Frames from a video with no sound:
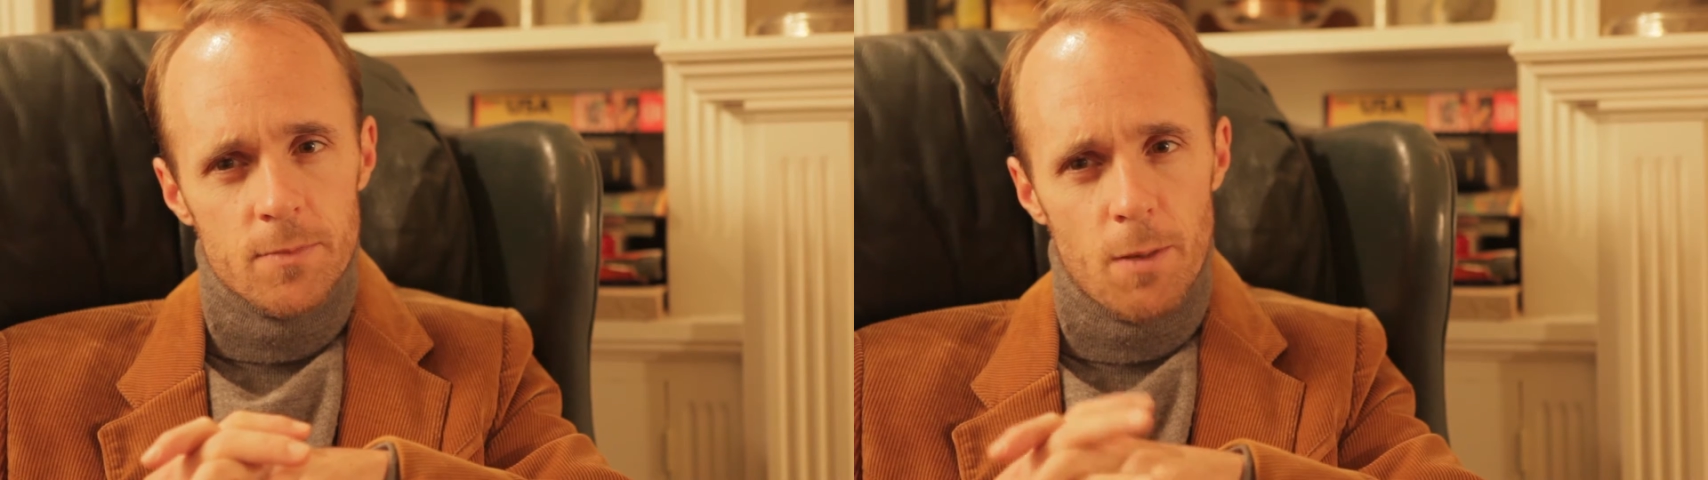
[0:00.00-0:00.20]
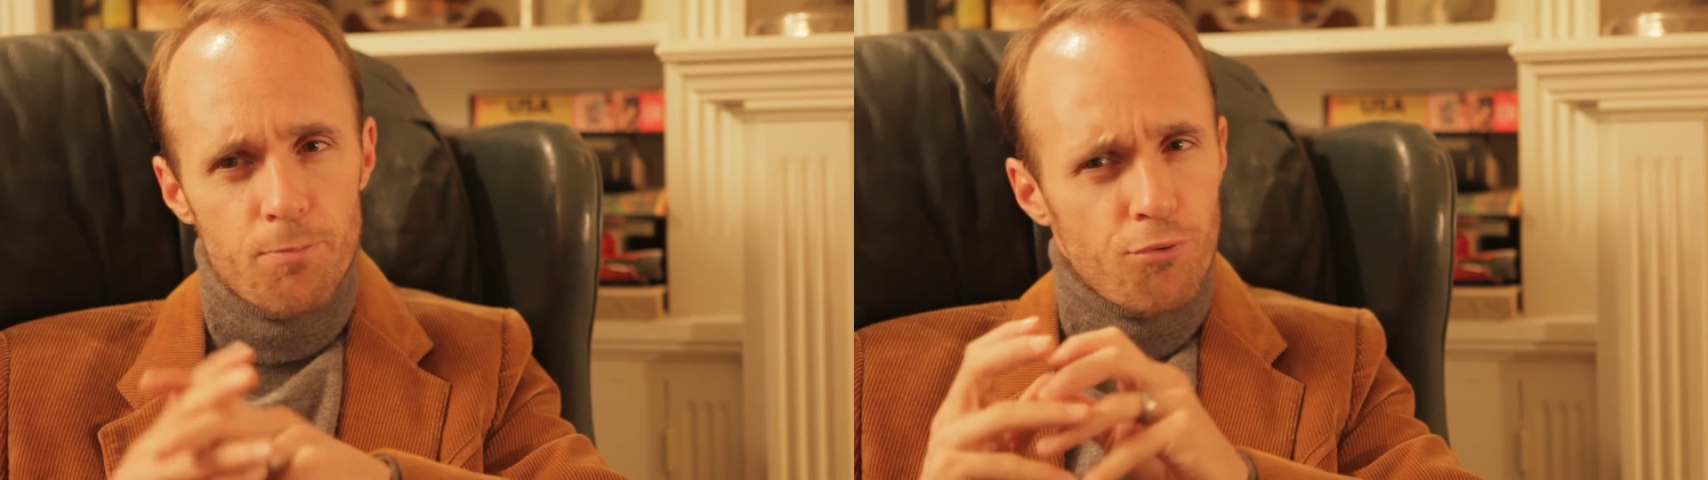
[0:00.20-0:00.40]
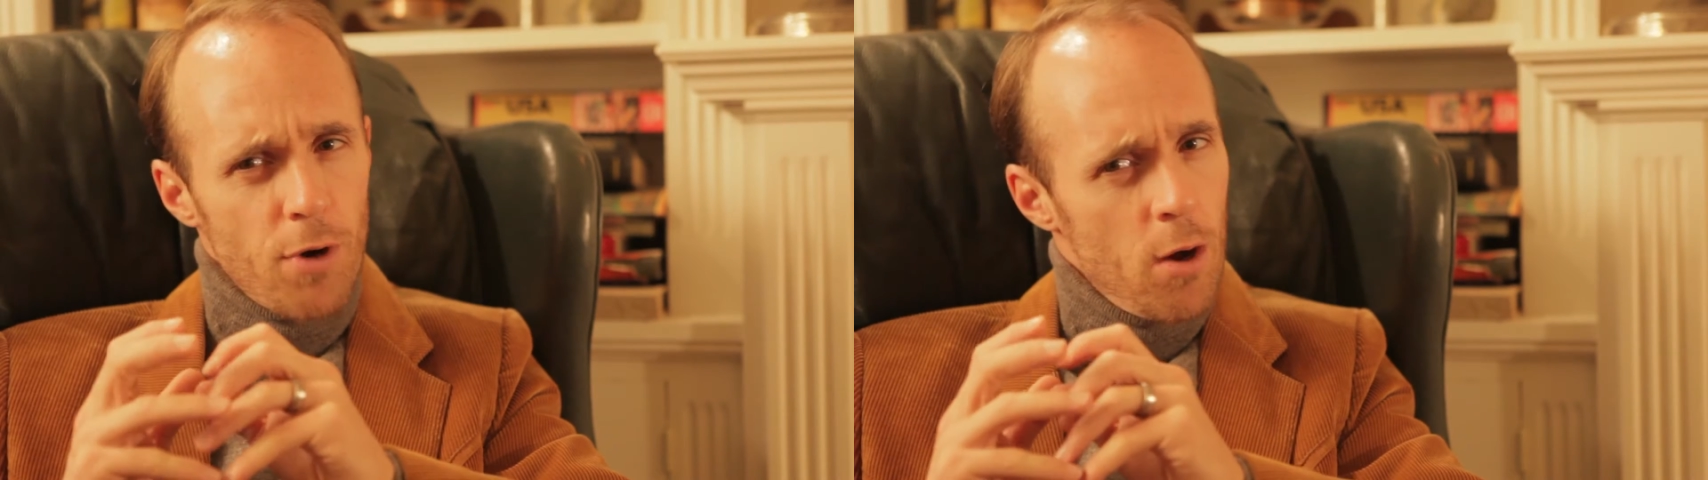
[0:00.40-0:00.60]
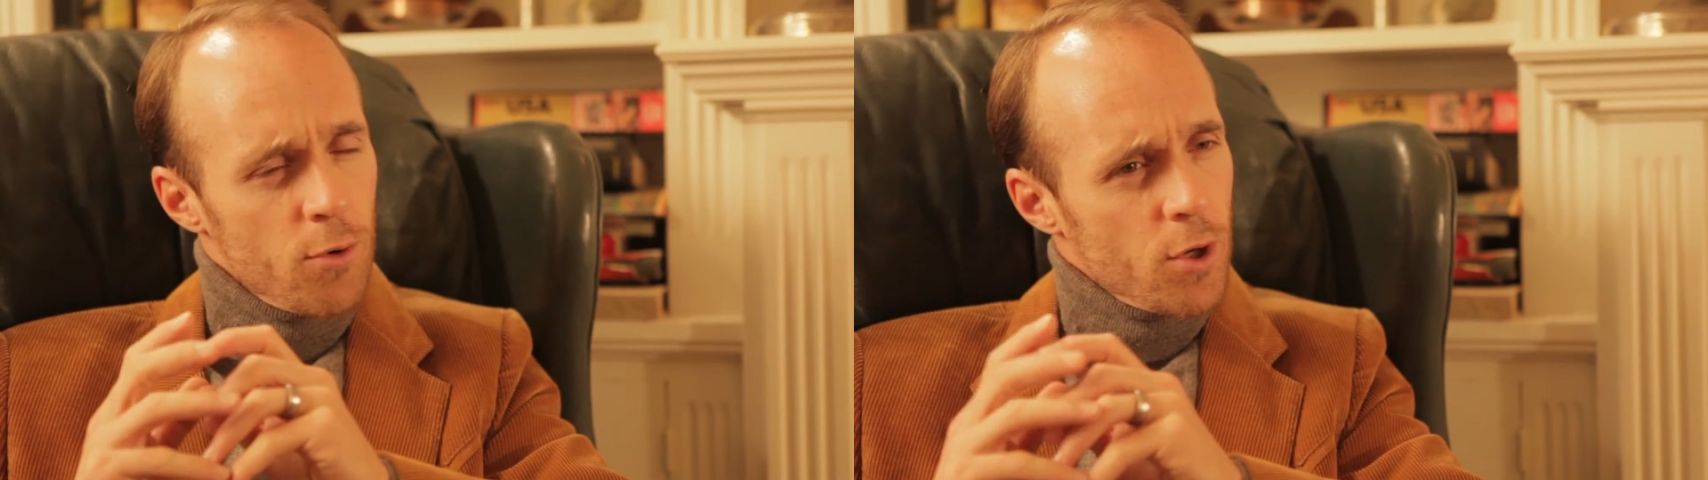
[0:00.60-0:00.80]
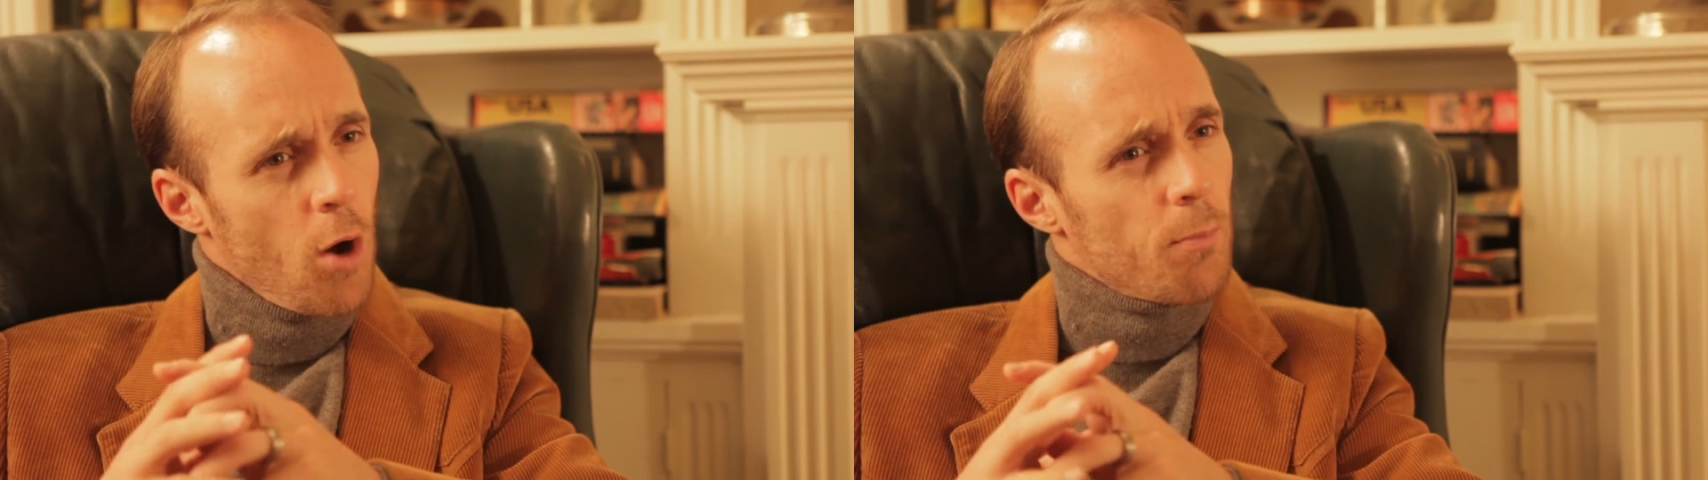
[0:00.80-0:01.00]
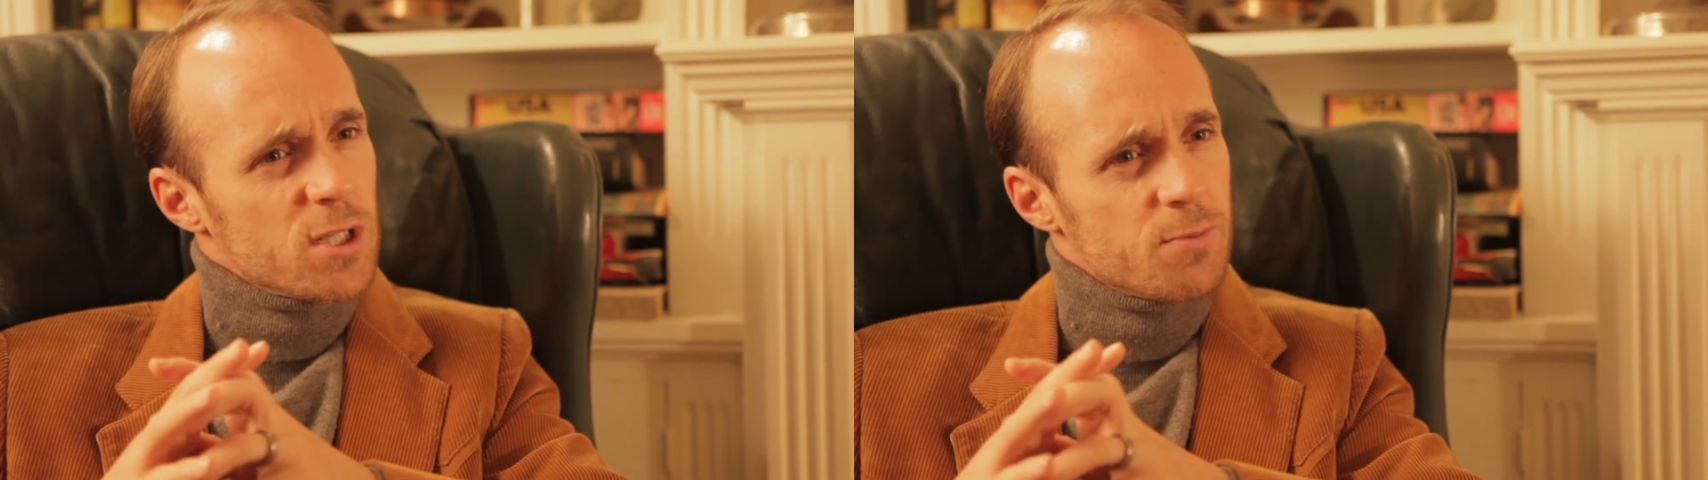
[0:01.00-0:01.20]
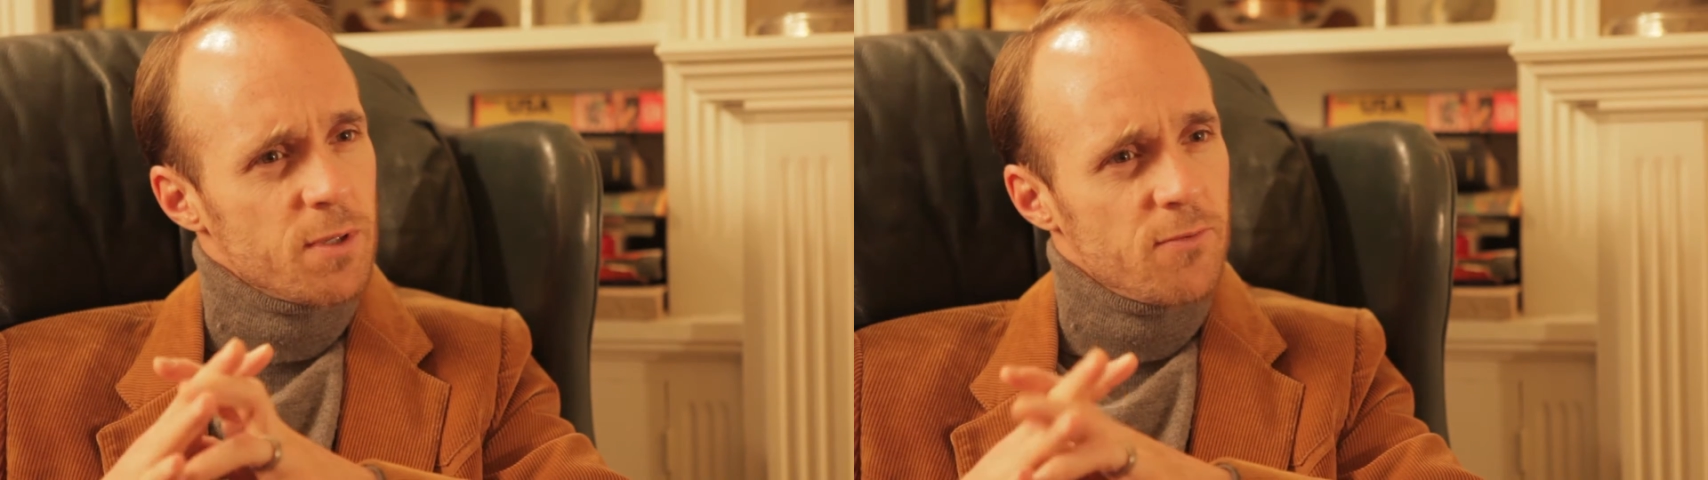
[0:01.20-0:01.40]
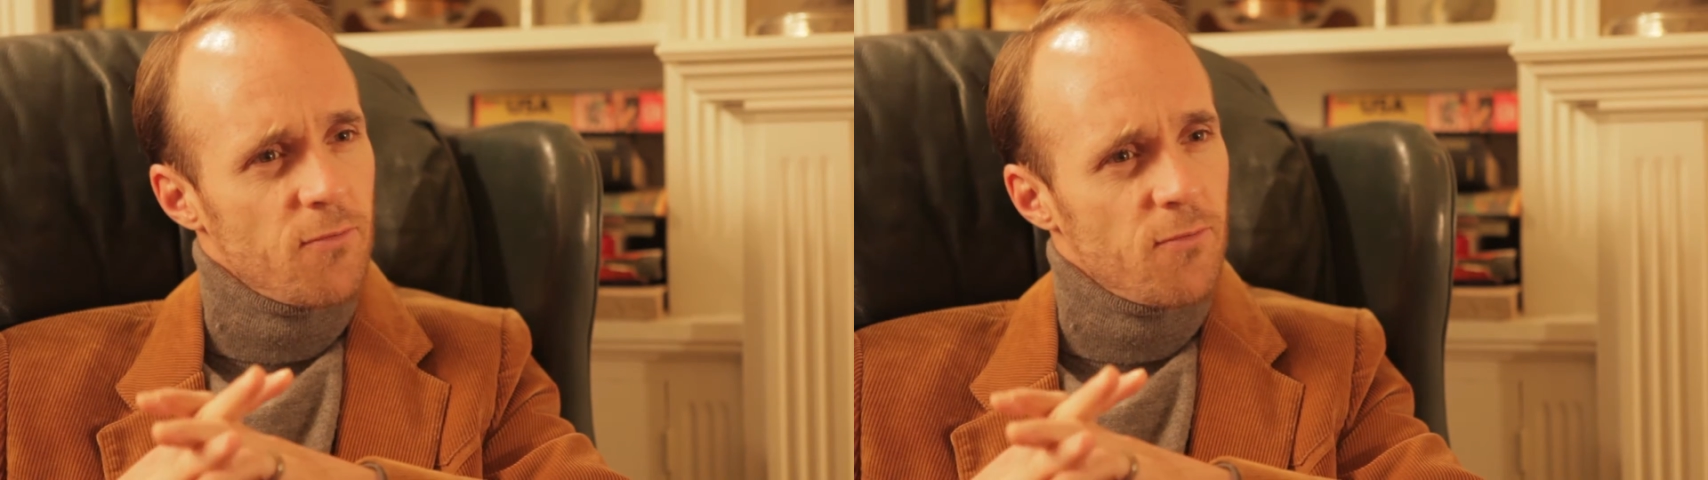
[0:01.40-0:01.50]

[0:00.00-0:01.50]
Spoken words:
a proud accomplishment